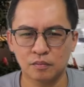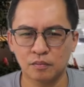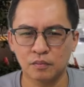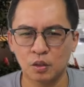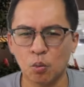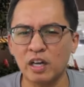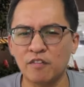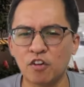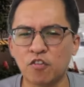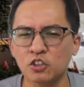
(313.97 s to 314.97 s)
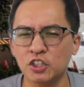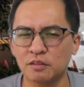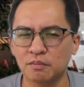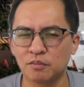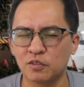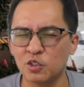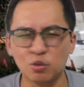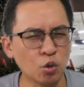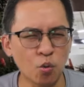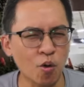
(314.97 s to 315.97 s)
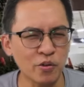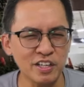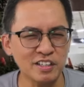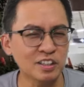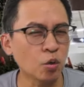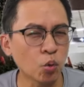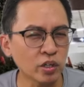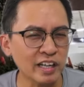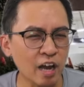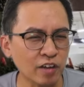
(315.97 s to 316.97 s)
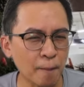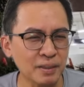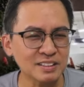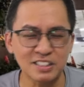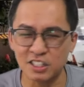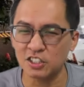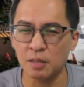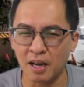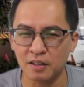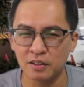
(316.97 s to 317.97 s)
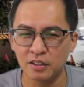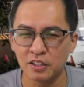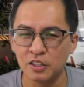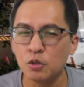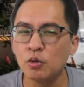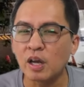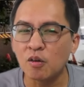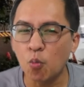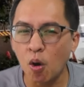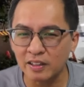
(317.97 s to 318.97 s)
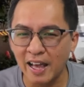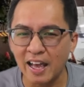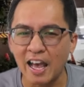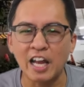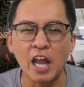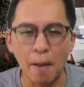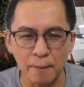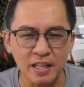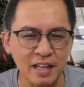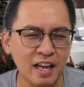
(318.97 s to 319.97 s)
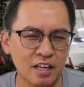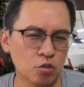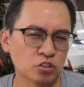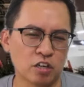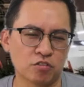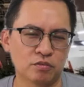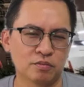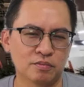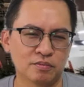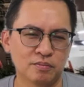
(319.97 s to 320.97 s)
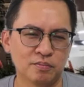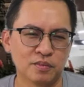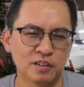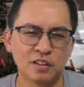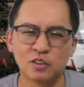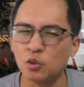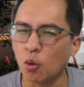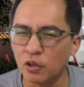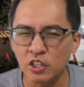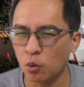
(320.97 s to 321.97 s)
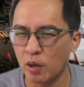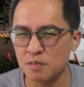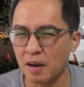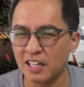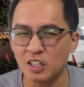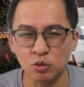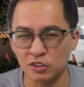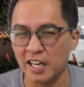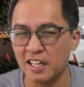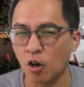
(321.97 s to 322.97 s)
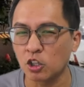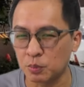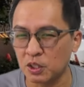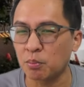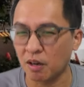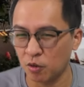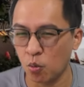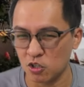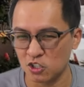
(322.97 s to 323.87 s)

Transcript: What if you fall sick? You no worry, the Woodlands Health Campus is just nearby. You can walk there and admit there yourself. Don't need to waste money to stay in hospital private wards.